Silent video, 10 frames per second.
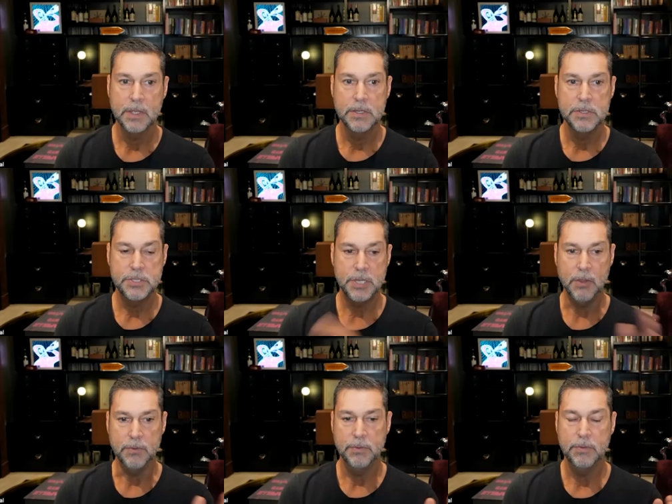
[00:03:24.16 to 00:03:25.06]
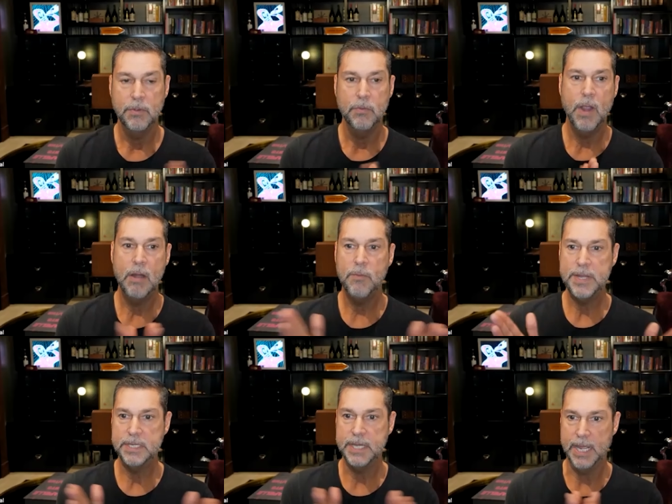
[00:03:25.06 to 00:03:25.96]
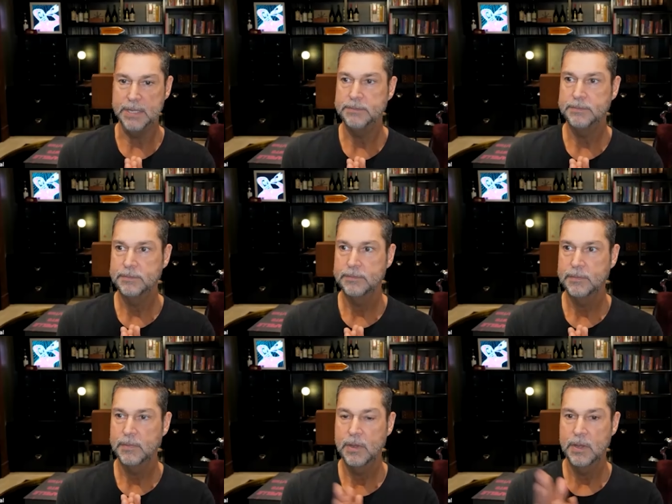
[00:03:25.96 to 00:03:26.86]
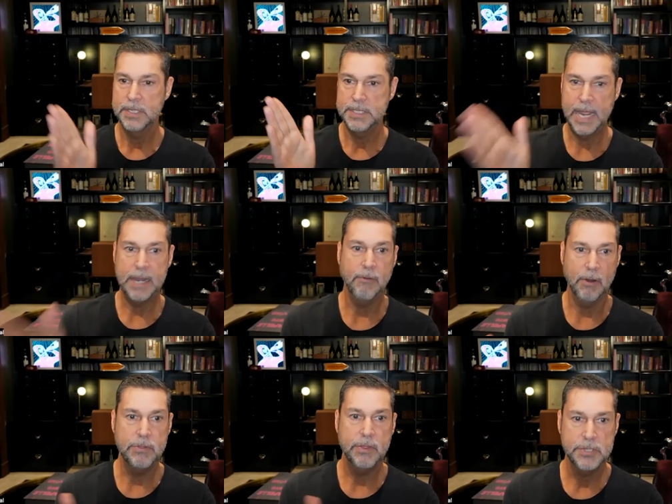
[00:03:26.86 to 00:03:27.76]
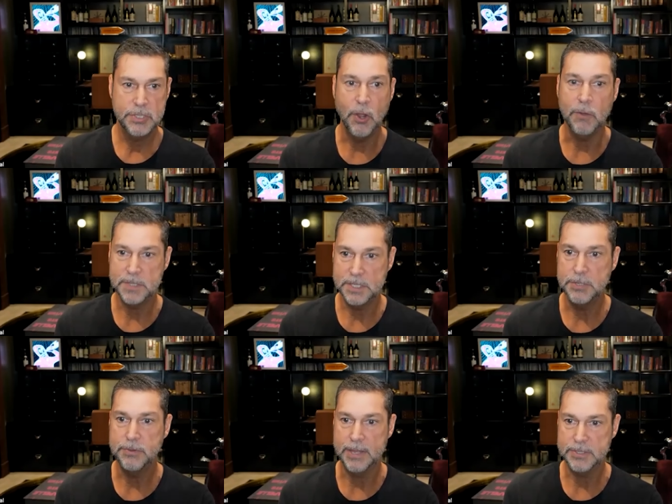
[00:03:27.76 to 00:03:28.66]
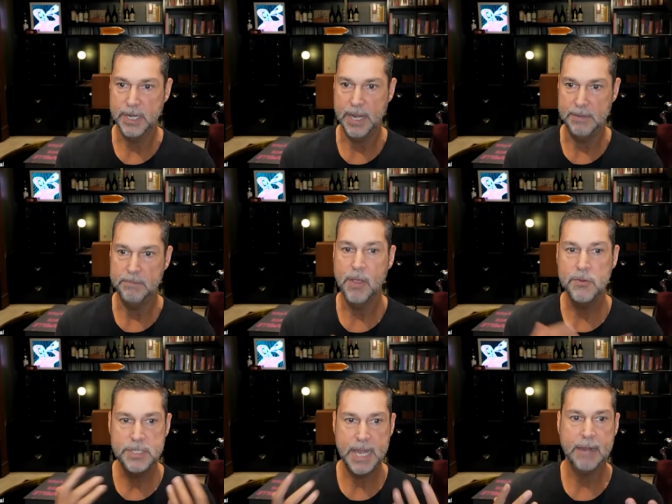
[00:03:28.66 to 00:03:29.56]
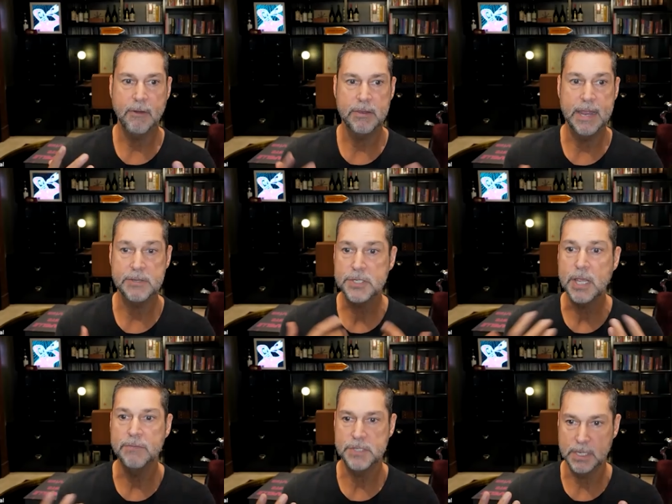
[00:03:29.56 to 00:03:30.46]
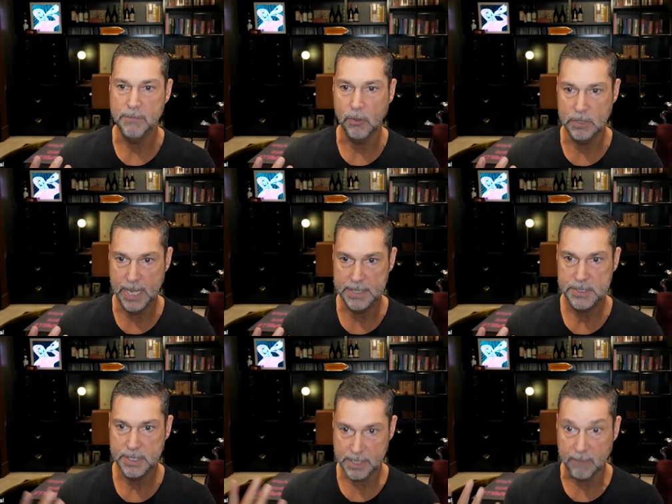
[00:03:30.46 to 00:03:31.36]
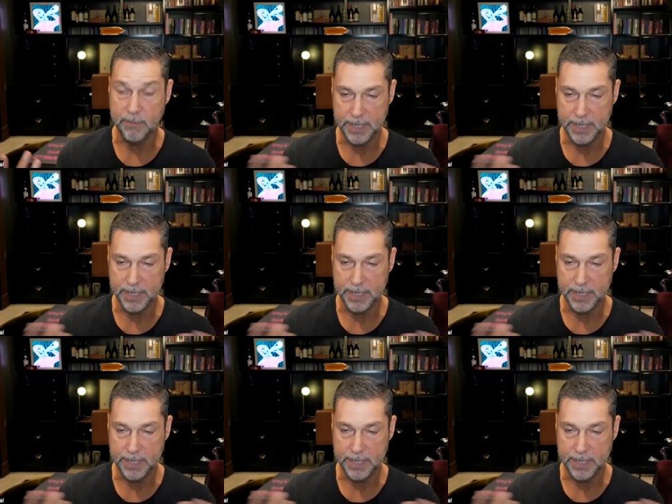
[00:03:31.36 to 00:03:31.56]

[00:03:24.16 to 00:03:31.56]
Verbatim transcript: So where are we today? Debt growth stopped in 2008. Most debt growth now servicing of old debts at government